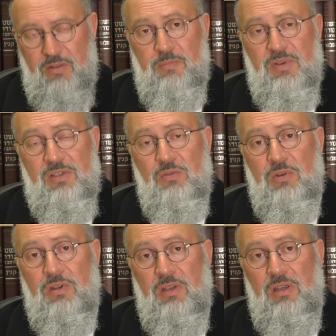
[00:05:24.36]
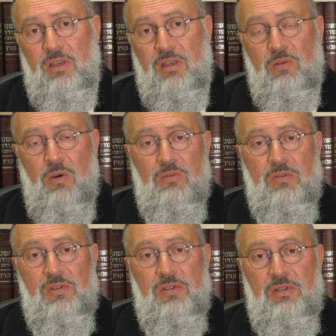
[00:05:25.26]
The pasuk he
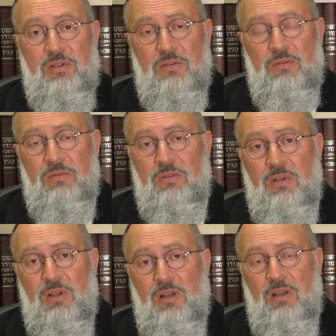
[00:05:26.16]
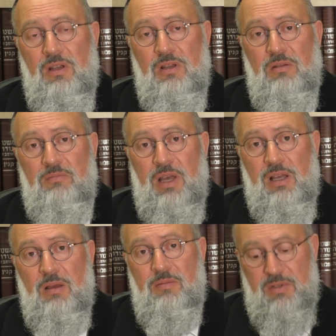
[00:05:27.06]
quotes to uh,
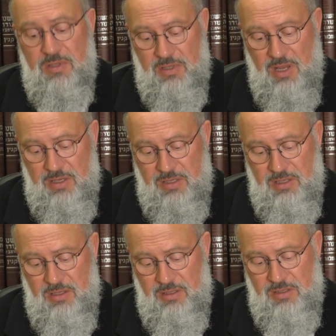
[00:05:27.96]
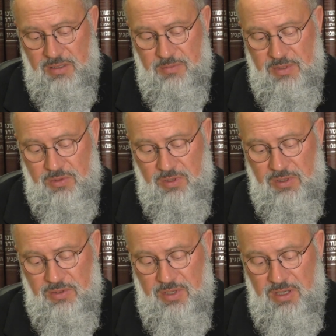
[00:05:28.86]
back up this idea is the pasuk
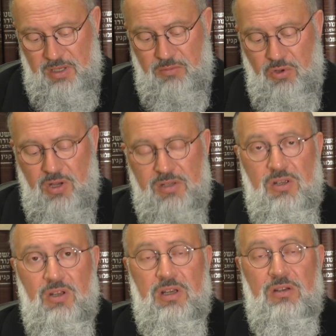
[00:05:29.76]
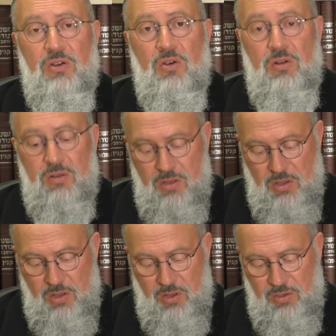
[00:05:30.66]
in Tehilim, Lo asachen
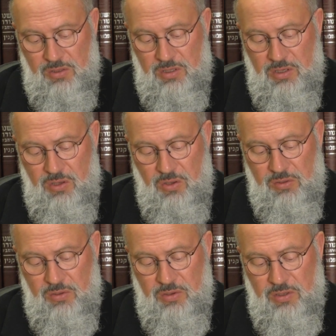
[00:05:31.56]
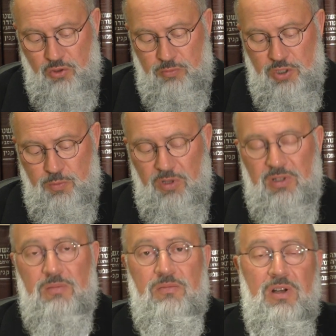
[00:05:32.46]
lechol goy
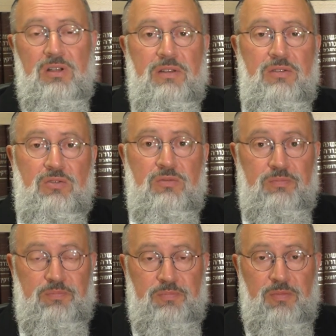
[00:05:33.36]
u'mishpatim mishpatim bal yadaum.